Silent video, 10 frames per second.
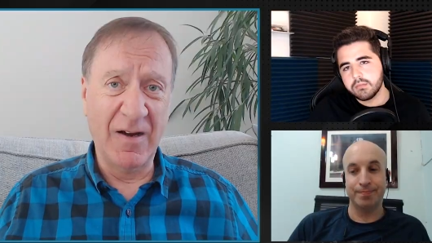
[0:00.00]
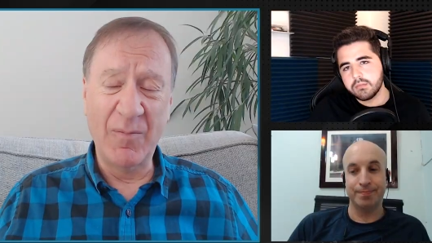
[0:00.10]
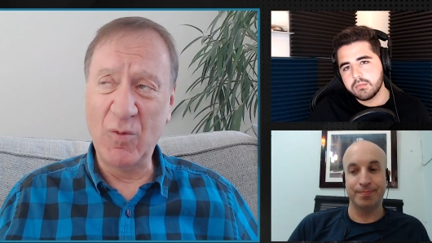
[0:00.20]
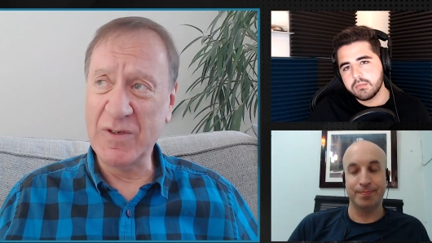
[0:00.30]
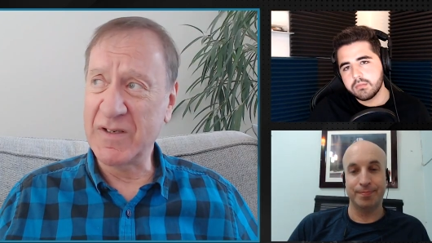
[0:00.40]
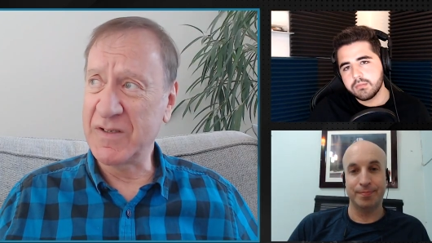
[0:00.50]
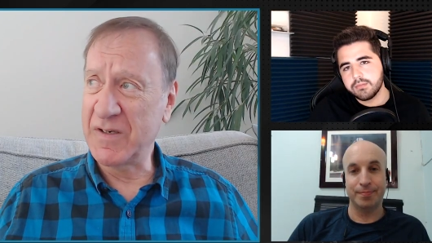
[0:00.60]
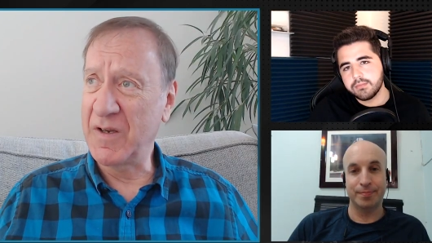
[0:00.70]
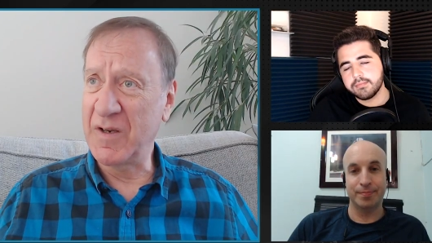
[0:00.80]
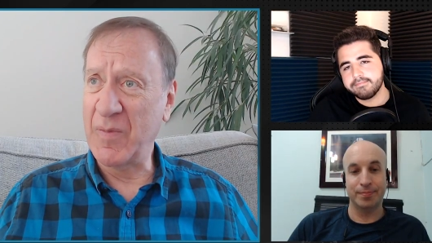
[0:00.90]
Speaker 1: I'm always
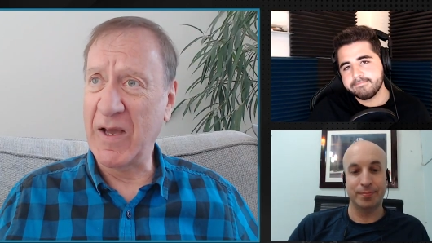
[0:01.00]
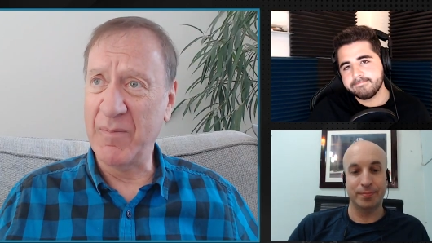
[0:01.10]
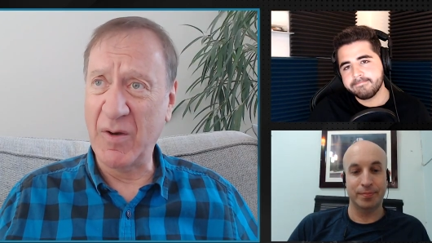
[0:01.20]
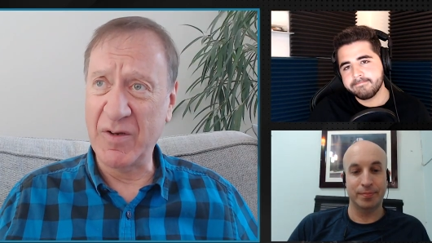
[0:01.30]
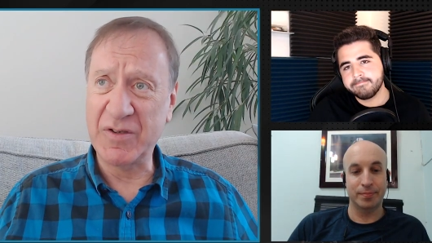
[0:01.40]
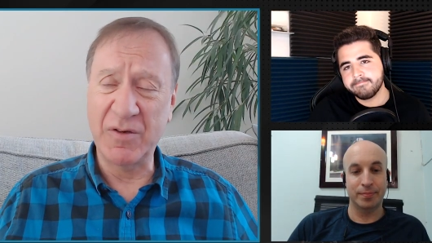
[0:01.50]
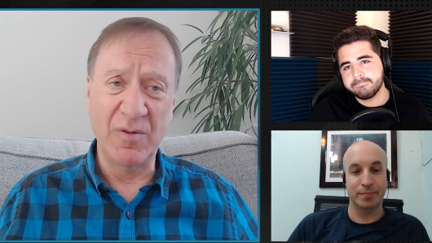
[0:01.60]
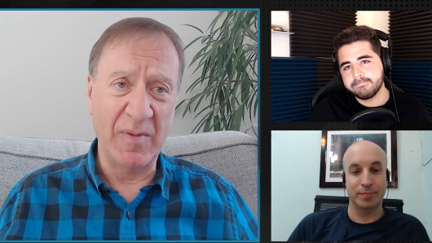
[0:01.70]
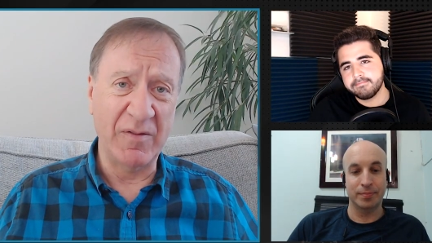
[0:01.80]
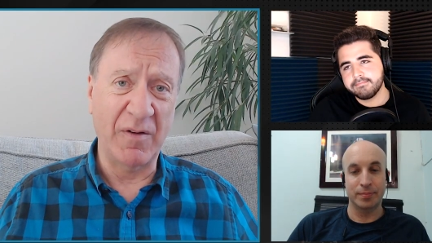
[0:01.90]
concerned about
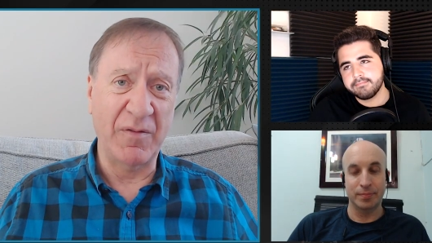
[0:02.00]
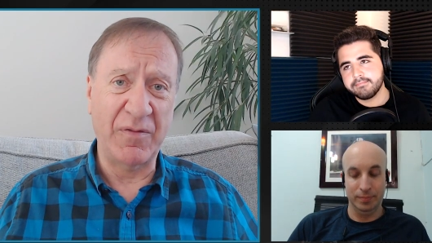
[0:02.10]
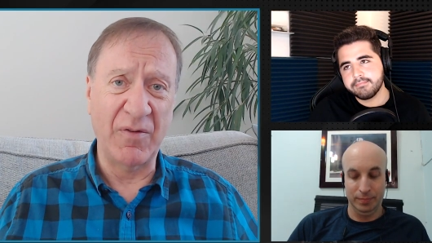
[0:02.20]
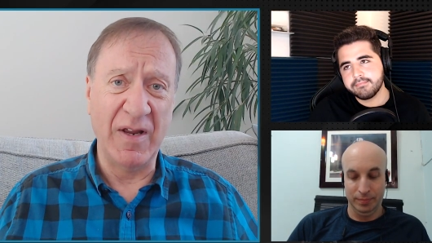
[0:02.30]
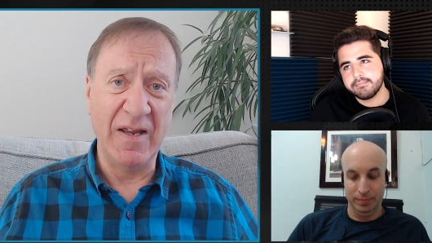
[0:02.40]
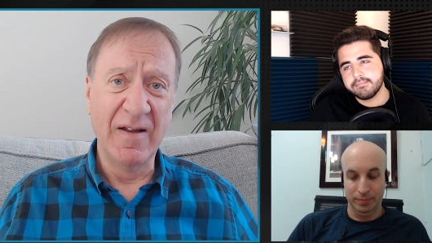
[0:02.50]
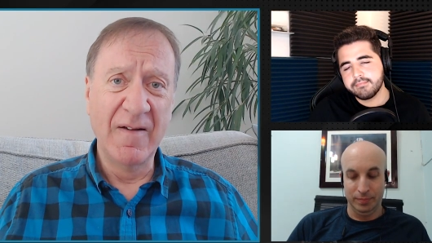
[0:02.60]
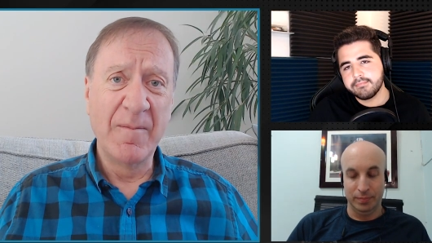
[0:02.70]
Moto2 and Moto3.